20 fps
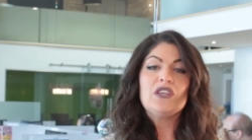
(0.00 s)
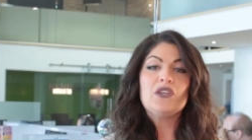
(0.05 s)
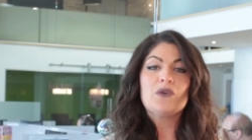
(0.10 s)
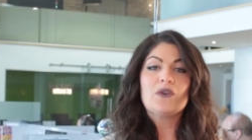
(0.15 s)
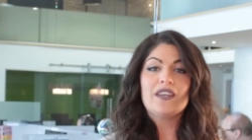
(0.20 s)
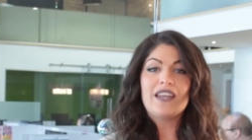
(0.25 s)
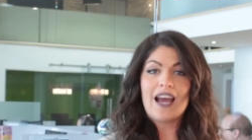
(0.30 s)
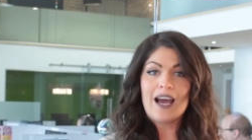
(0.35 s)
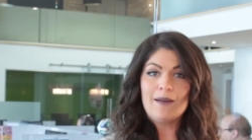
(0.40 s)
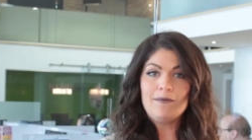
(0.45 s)
you
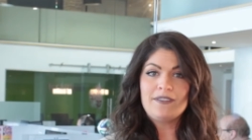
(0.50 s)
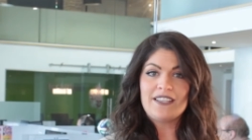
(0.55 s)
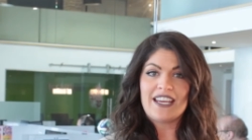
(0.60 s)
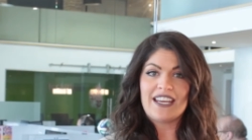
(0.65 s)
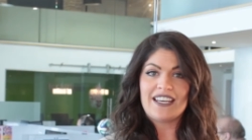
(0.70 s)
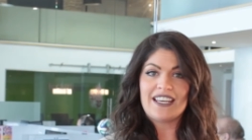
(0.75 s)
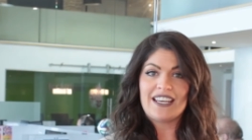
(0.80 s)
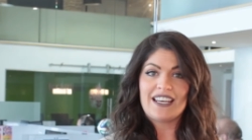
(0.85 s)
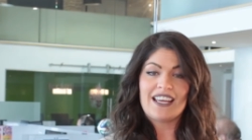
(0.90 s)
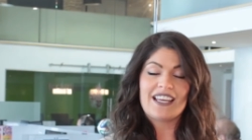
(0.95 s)
can
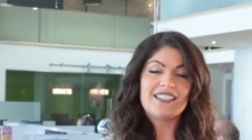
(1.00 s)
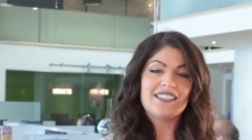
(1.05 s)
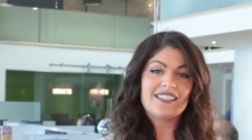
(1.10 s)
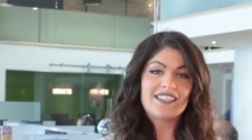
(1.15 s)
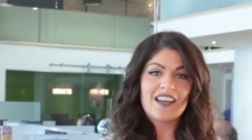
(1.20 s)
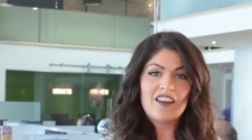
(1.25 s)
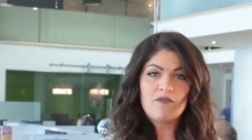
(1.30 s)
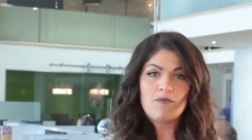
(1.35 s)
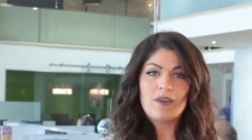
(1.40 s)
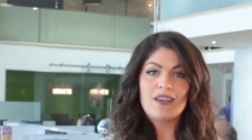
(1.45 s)
update it.
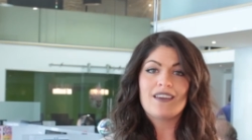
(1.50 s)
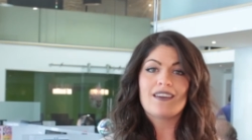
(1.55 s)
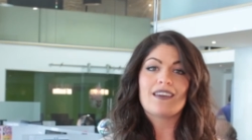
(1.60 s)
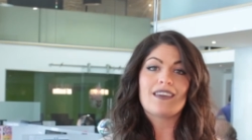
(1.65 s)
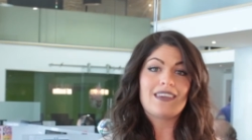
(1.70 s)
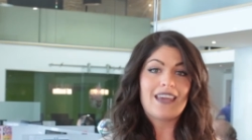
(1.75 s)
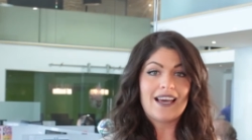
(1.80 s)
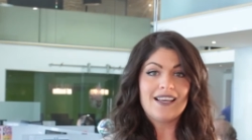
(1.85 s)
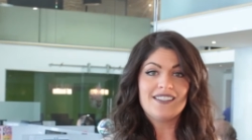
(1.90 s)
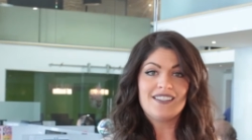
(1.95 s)
Instead of being a
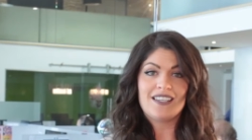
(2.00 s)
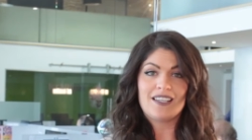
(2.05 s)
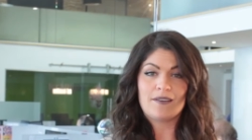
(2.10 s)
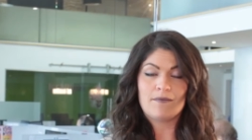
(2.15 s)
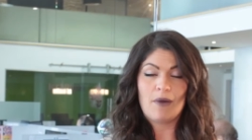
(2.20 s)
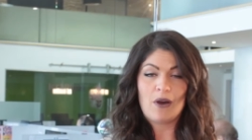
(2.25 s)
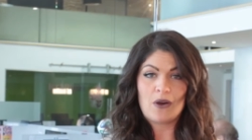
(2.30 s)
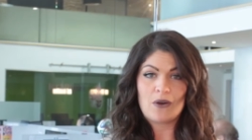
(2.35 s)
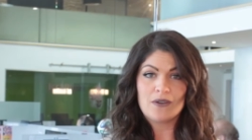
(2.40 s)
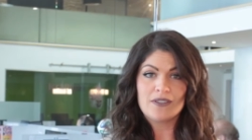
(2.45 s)

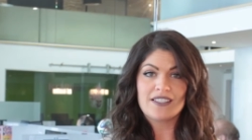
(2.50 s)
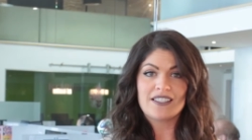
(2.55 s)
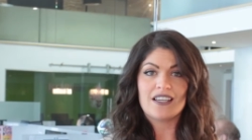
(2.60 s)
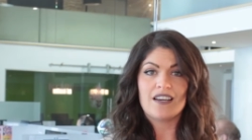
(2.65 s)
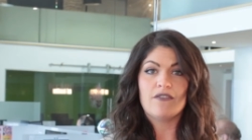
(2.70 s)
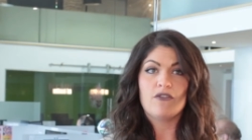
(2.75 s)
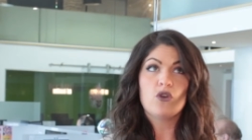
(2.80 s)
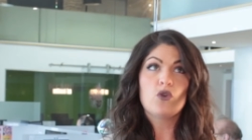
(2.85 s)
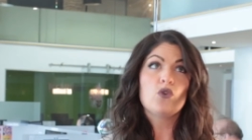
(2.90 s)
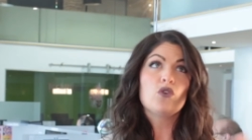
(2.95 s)
guessing post
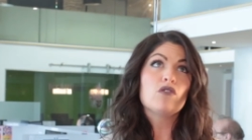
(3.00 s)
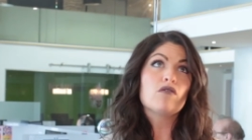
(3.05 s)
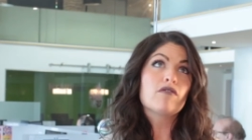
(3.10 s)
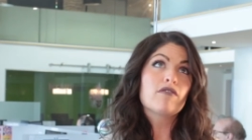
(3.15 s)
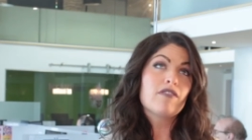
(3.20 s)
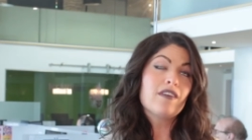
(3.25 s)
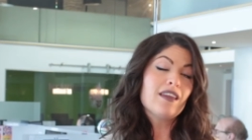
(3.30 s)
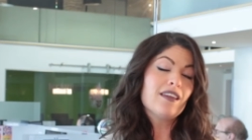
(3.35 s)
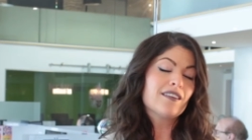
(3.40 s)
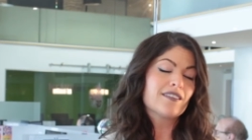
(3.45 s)
of who you
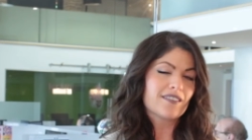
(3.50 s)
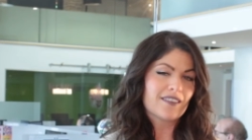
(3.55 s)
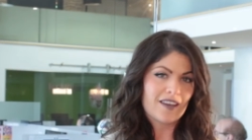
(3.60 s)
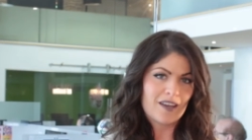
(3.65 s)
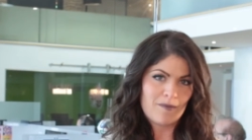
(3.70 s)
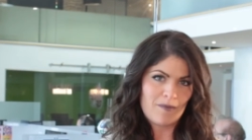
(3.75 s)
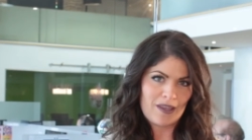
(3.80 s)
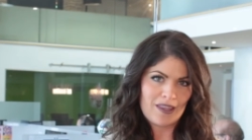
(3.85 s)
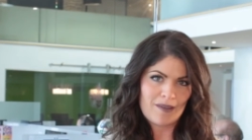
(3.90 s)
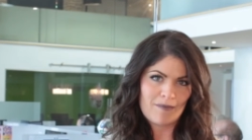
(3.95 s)
think is
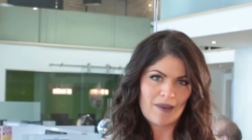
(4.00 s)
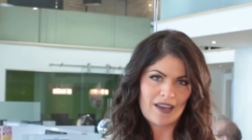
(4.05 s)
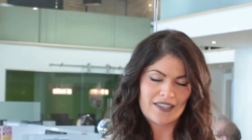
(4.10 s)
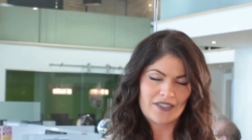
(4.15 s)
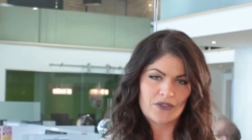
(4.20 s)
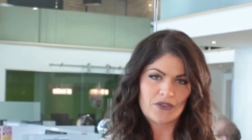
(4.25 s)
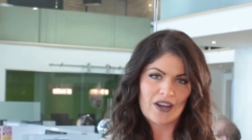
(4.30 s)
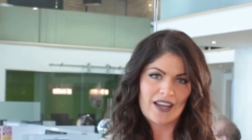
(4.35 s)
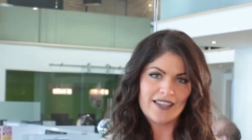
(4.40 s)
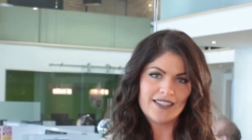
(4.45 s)
going to be the
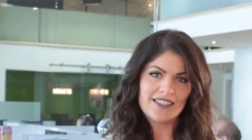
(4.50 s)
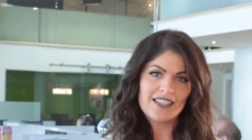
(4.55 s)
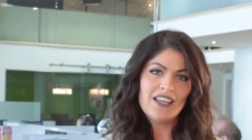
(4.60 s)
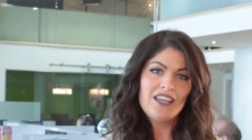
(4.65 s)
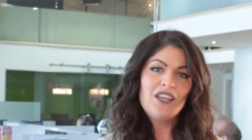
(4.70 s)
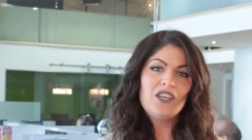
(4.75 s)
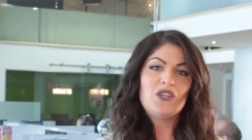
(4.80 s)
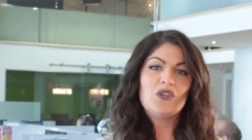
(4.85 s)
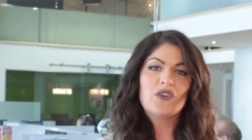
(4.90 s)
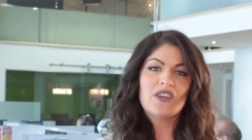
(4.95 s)
best dressed,
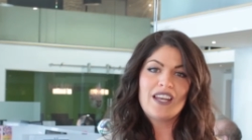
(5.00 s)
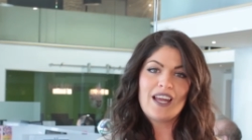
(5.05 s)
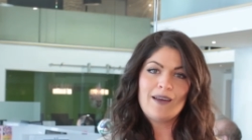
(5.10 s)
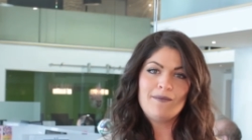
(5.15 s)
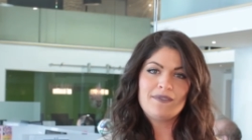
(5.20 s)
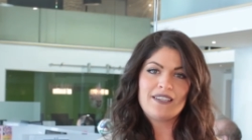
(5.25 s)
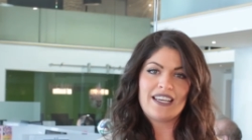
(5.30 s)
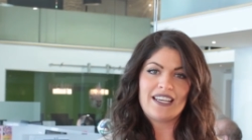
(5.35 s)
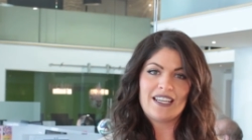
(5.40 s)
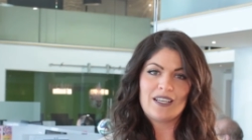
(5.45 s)
you can
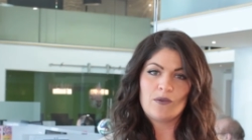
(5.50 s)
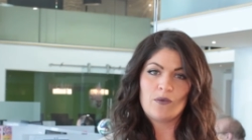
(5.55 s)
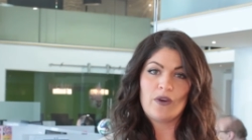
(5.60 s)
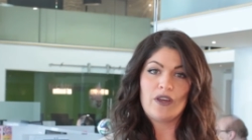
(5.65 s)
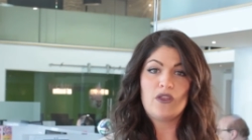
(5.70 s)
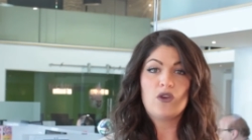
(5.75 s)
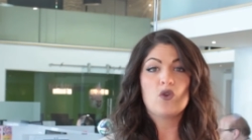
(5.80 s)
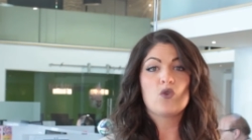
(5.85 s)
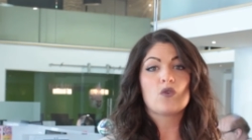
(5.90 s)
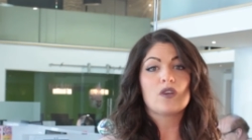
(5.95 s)
update it
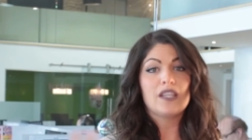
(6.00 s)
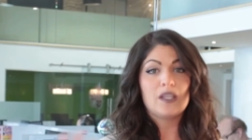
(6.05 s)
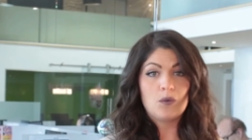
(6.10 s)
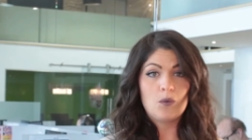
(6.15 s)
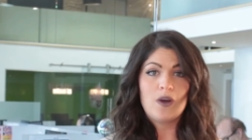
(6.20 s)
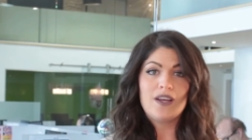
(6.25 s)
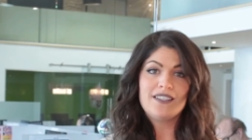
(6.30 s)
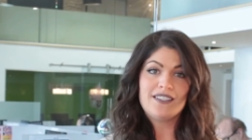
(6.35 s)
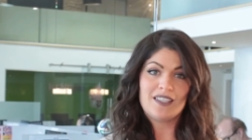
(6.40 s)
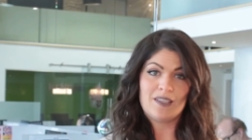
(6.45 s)
with who really
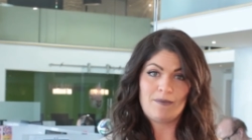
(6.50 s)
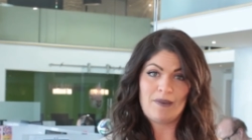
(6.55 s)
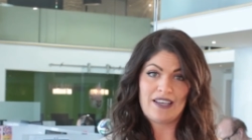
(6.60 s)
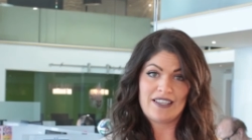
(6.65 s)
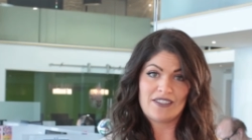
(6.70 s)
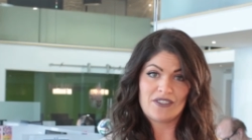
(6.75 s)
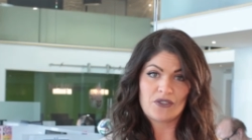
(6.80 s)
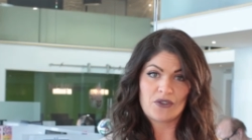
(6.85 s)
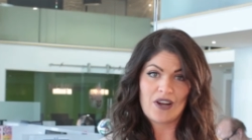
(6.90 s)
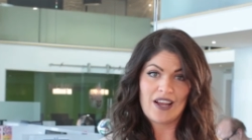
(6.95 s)
was the
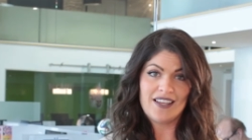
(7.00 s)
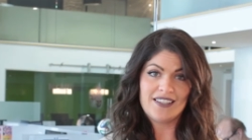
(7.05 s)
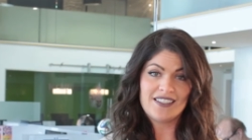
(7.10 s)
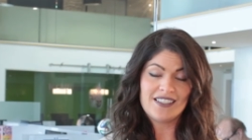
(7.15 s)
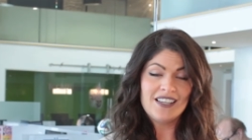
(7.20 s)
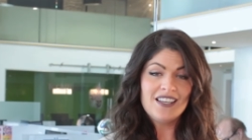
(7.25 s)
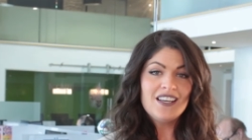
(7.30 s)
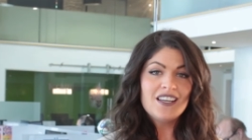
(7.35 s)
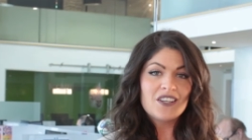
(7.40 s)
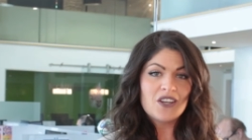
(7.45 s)
best
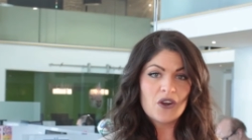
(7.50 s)
dressed.